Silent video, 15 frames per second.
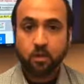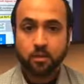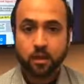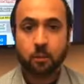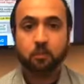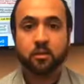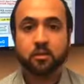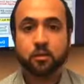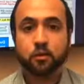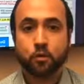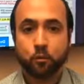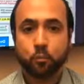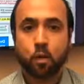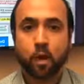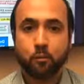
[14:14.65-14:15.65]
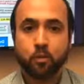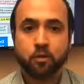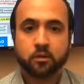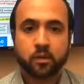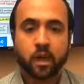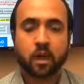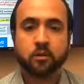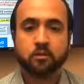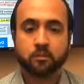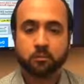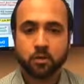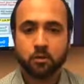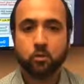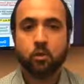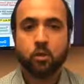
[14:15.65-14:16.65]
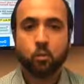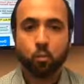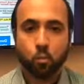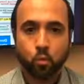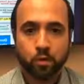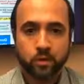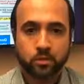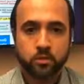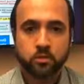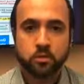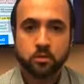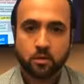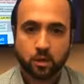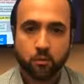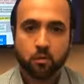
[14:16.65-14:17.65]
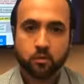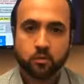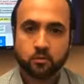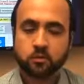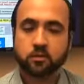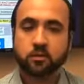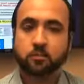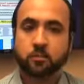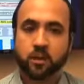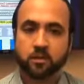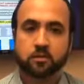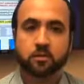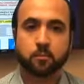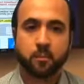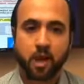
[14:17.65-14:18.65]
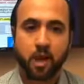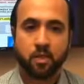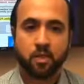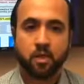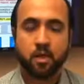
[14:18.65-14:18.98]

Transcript: that means that your property tax bill will double. It's just basic math.